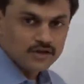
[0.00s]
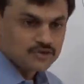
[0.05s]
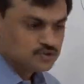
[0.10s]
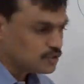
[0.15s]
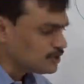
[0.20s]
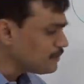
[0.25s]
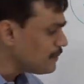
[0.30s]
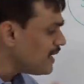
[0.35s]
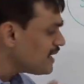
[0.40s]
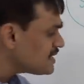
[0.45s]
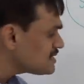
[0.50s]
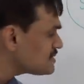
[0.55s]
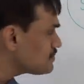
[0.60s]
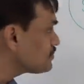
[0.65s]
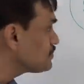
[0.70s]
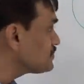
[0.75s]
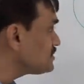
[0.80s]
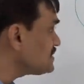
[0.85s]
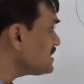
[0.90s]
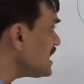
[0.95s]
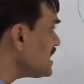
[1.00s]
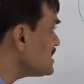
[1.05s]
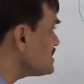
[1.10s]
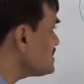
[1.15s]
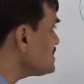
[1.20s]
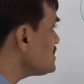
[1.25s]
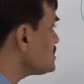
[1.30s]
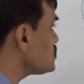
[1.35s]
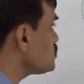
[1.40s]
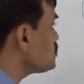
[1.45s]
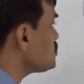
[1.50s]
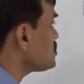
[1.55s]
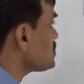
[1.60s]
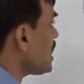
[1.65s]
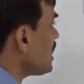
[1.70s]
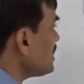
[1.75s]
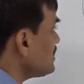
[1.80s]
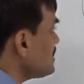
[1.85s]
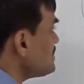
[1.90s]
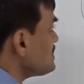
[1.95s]
So it makes sense to
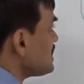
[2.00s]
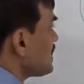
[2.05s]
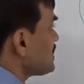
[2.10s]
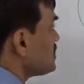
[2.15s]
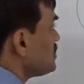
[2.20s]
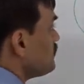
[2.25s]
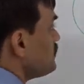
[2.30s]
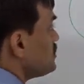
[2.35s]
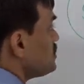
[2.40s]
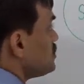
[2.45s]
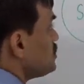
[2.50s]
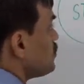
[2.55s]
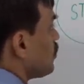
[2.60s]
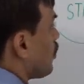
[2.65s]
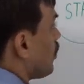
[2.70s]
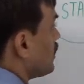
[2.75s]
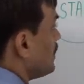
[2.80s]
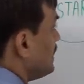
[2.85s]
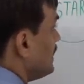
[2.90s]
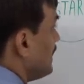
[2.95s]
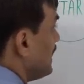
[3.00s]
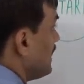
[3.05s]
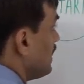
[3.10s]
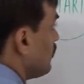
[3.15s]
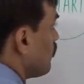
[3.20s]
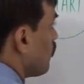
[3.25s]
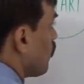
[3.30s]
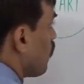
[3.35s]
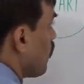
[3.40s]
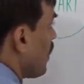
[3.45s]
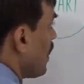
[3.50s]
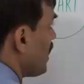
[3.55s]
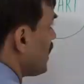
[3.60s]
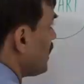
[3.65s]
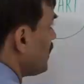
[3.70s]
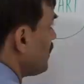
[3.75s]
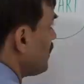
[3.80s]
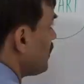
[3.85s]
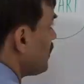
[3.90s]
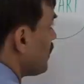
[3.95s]
start this activity on day
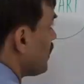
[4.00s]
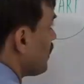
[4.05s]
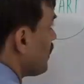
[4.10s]
1